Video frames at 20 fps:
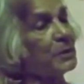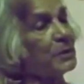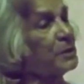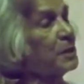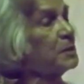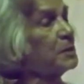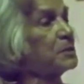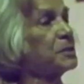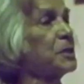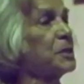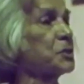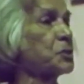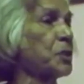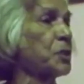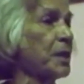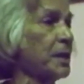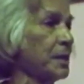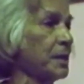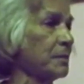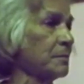It happened, that is
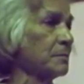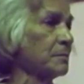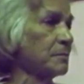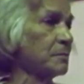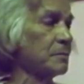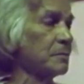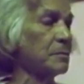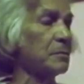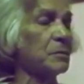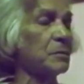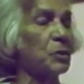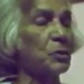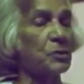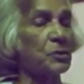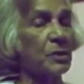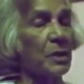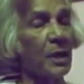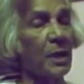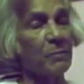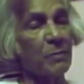history.
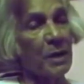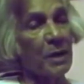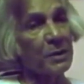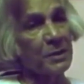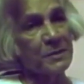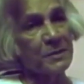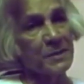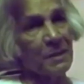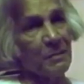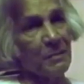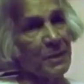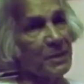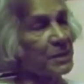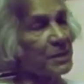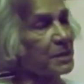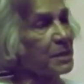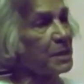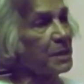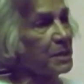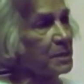You see, I am not
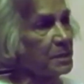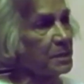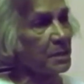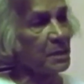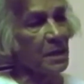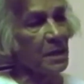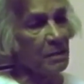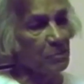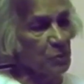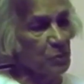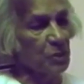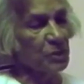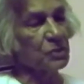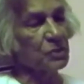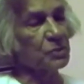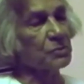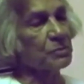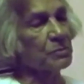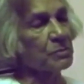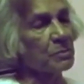interpreting anything, I
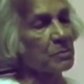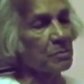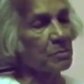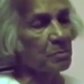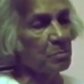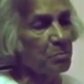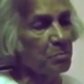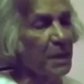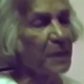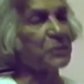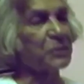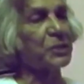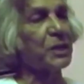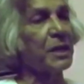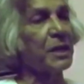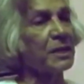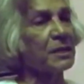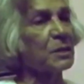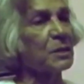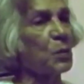am just
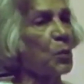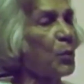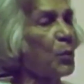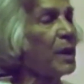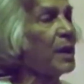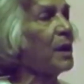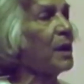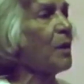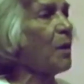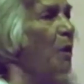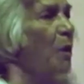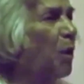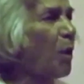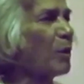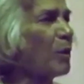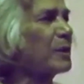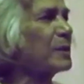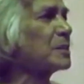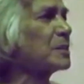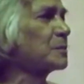mentioning the way
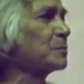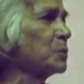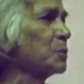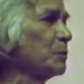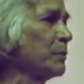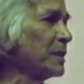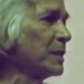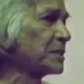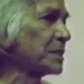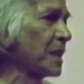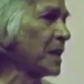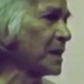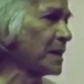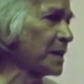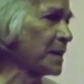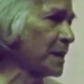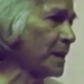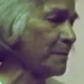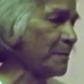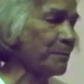all his
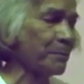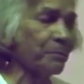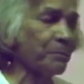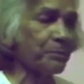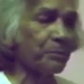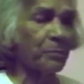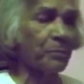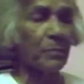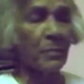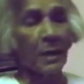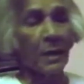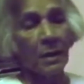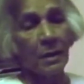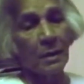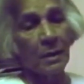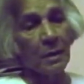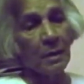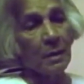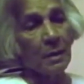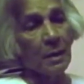movements ended up.
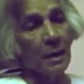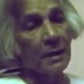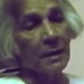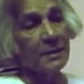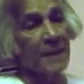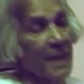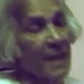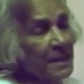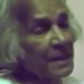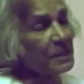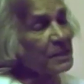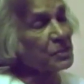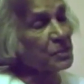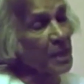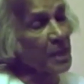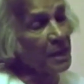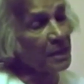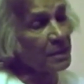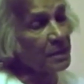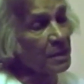And
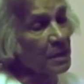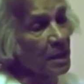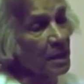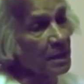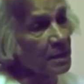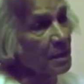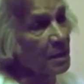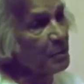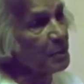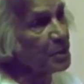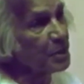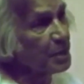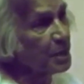then he said, I